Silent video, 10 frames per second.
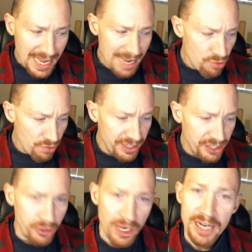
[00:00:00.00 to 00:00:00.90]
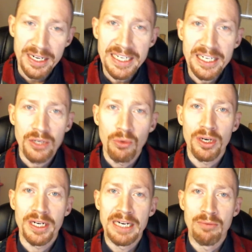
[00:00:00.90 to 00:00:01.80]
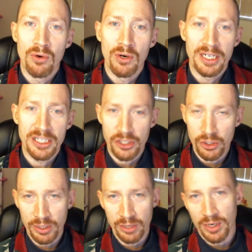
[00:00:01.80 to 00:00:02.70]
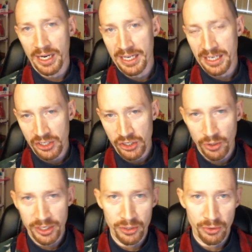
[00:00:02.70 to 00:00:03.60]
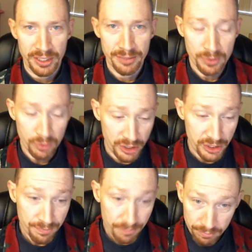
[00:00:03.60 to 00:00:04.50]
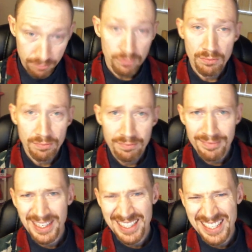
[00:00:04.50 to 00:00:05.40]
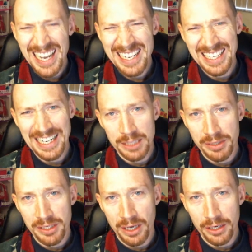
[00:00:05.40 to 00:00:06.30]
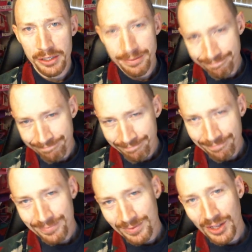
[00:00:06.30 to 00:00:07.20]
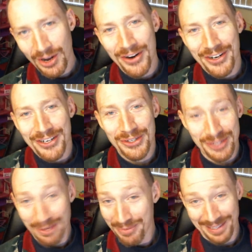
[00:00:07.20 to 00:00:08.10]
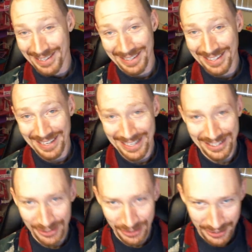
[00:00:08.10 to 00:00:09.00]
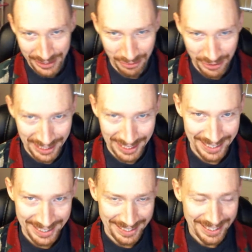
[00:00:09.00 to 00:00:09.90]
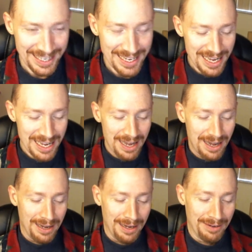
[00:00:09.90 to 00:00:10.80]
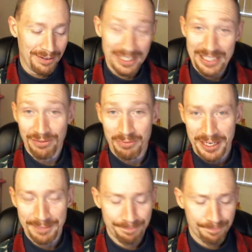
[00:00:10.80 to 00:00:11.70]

and move into not needing to work anymore and just doing what I enjoy doing, which is less and less massage. The longer you do something, the less you're going to really like it, uh, at least for me.